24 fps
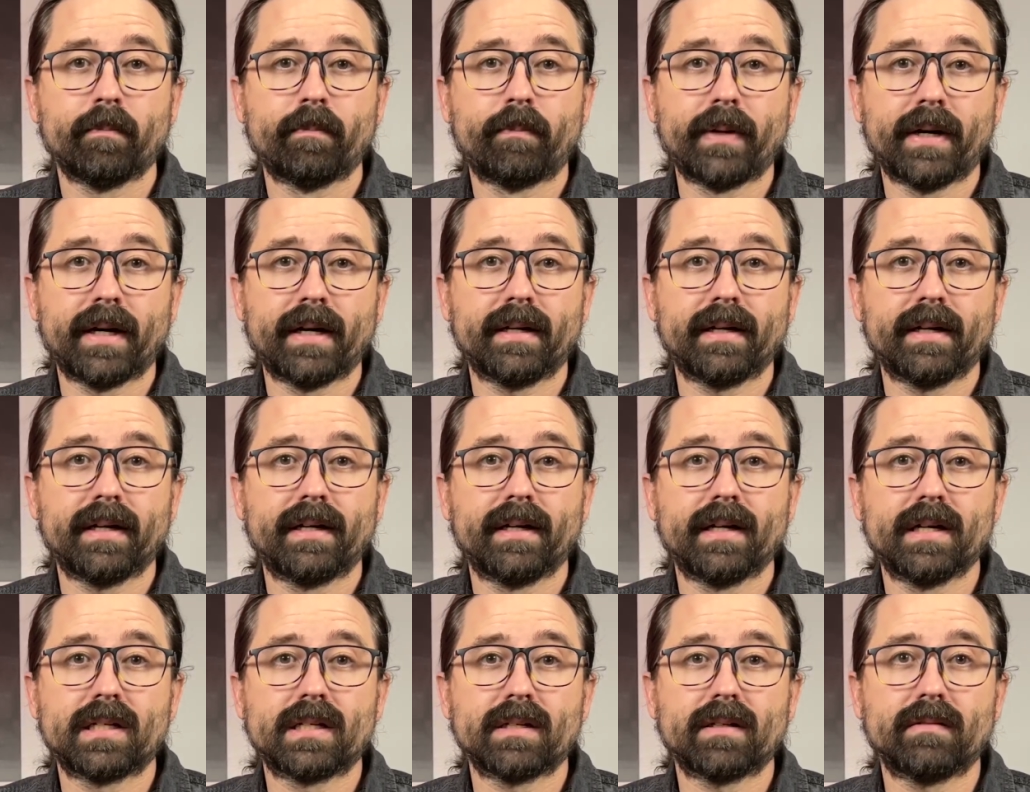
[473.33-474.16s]
but it
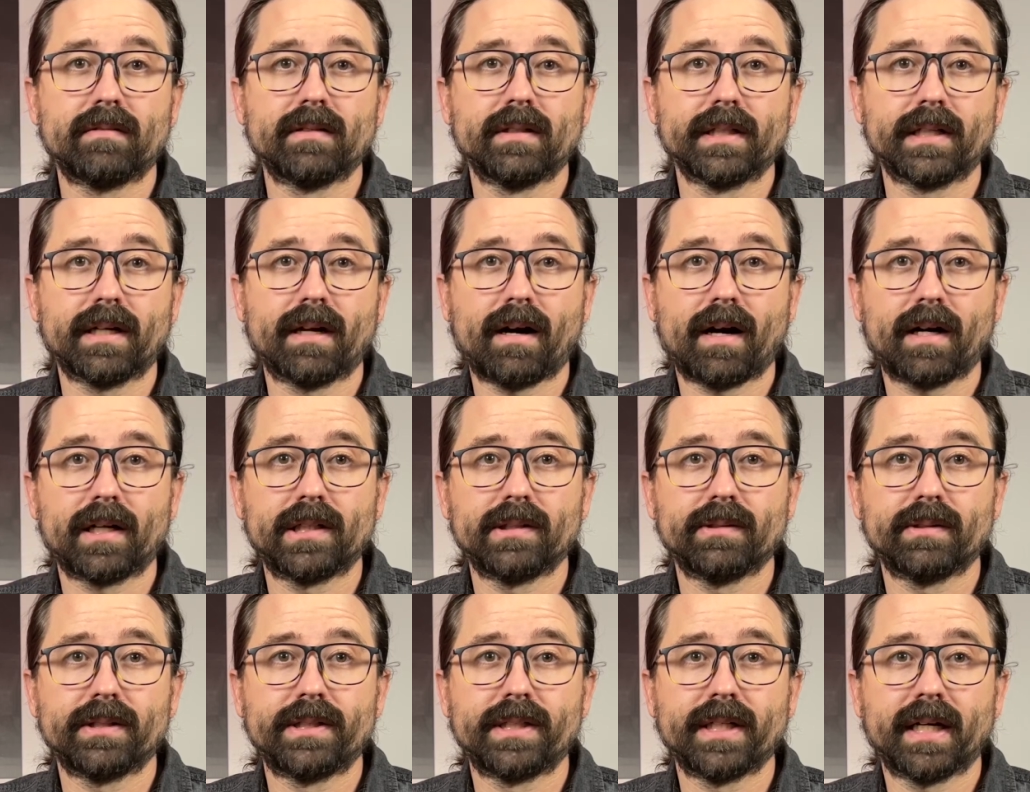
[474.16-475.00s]
is really hard
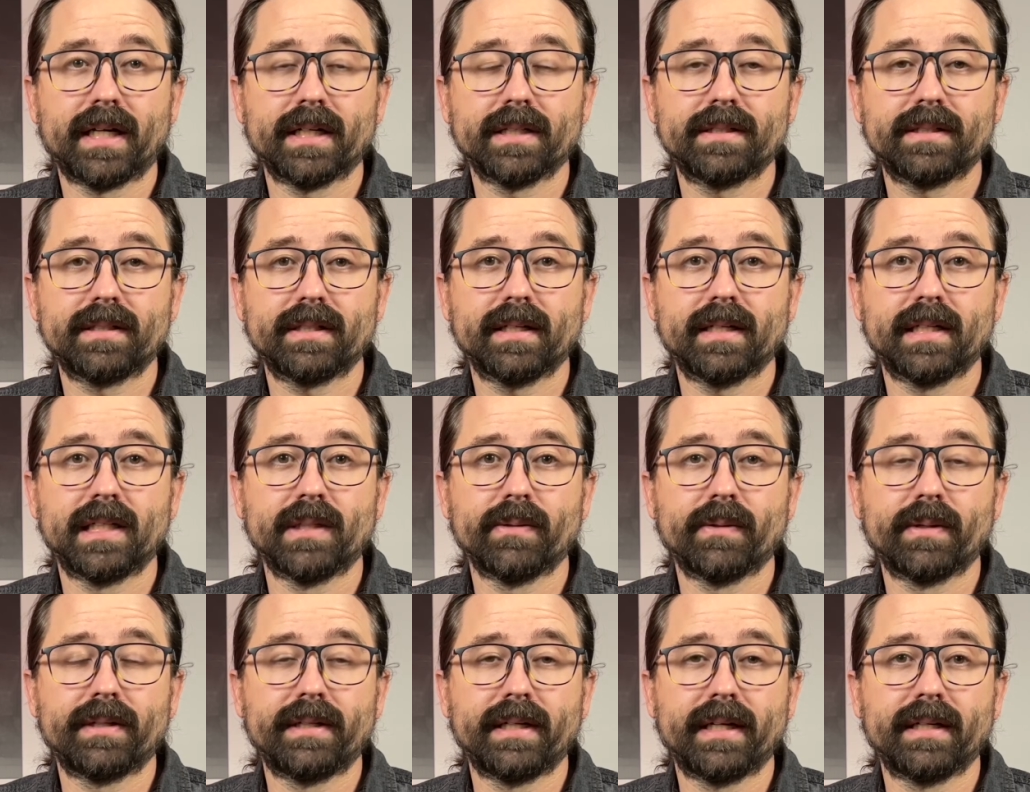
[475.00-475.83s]
to adjust, and it
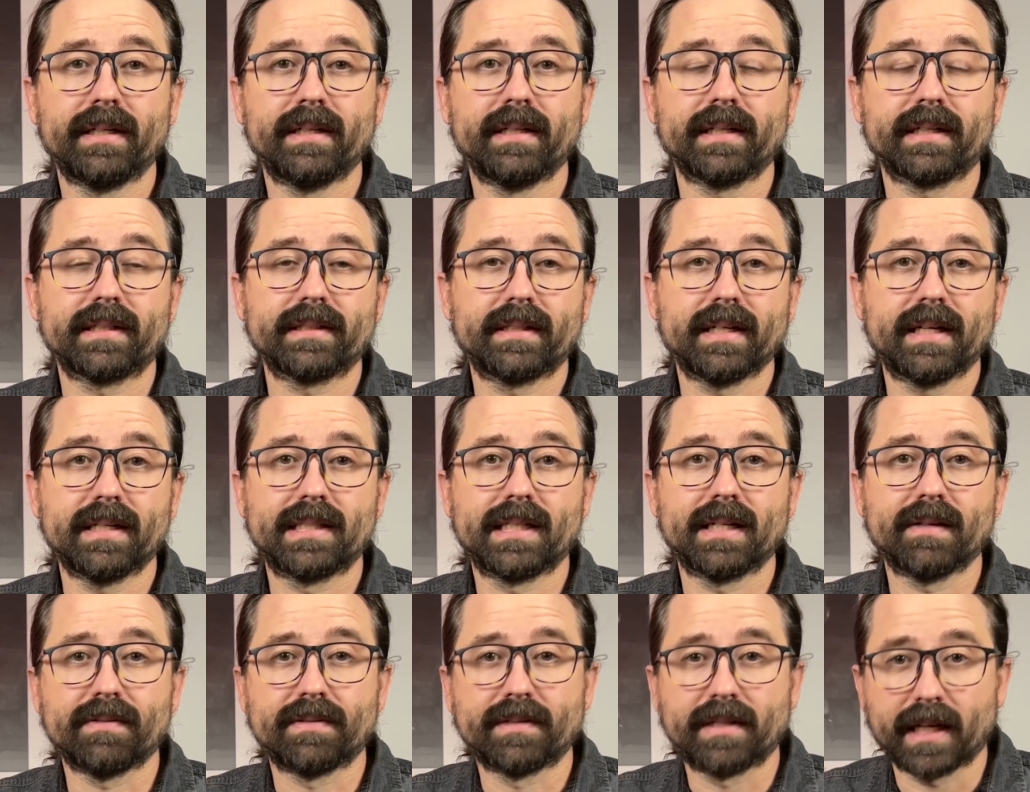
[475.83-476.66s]
would need an
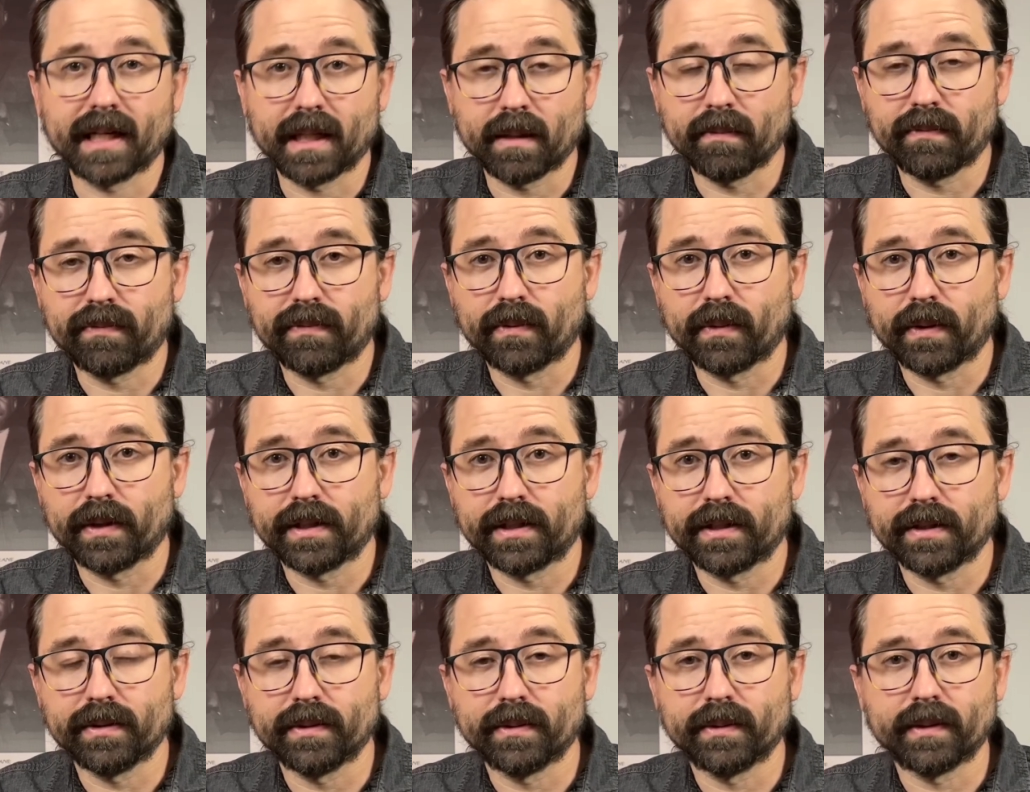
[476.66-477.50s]
extensive setup for it
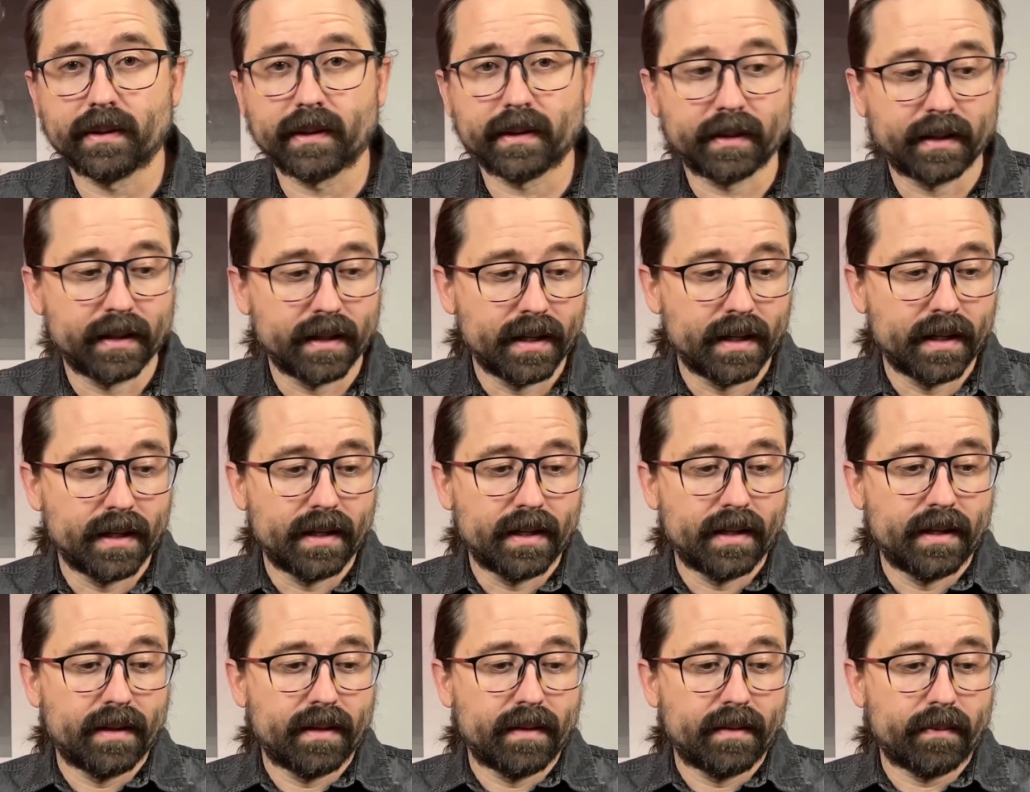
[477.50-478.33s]
to
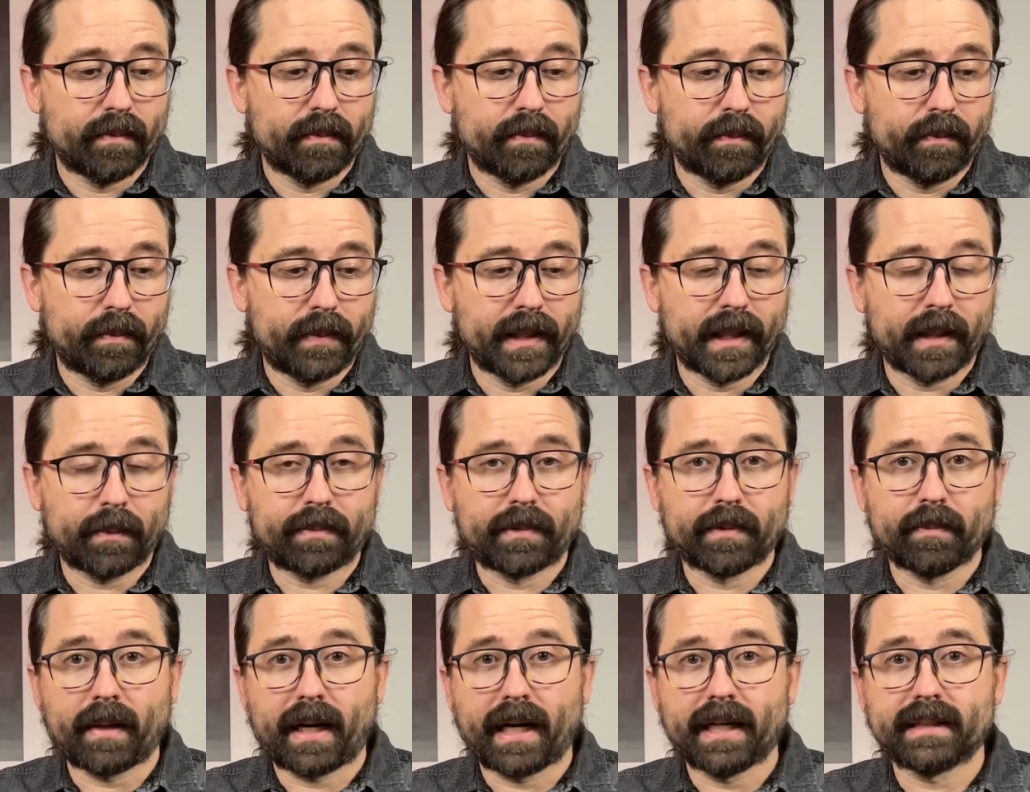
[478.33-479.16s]
be up
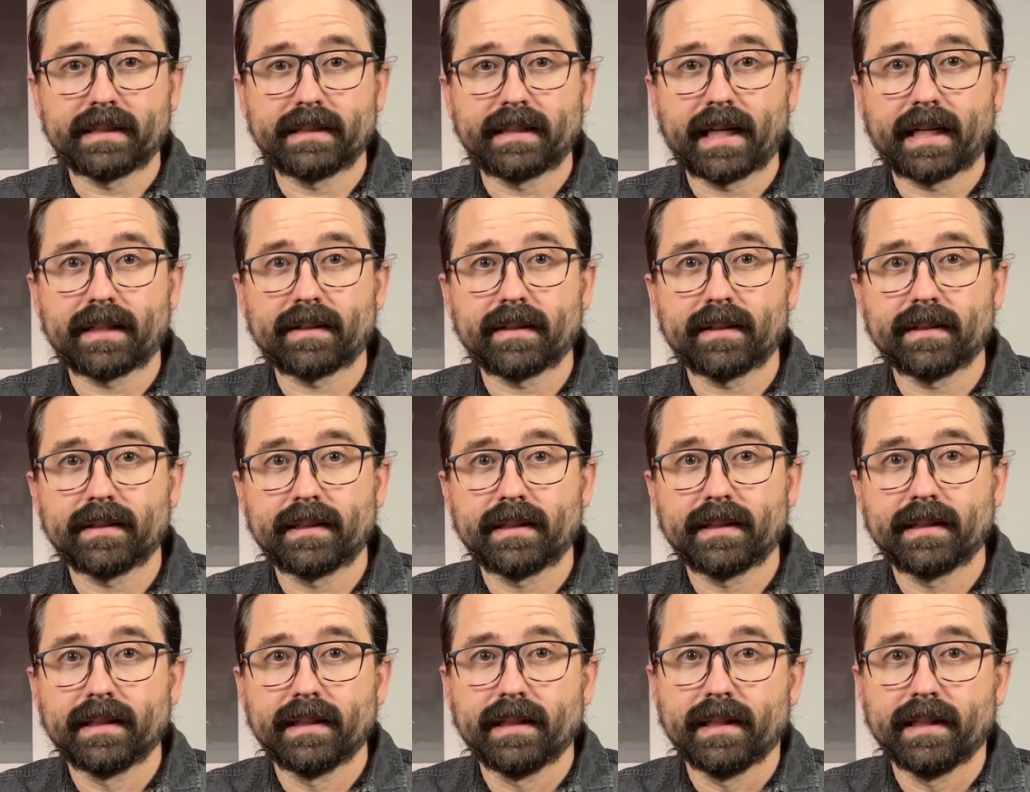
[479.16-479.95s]
to my standards.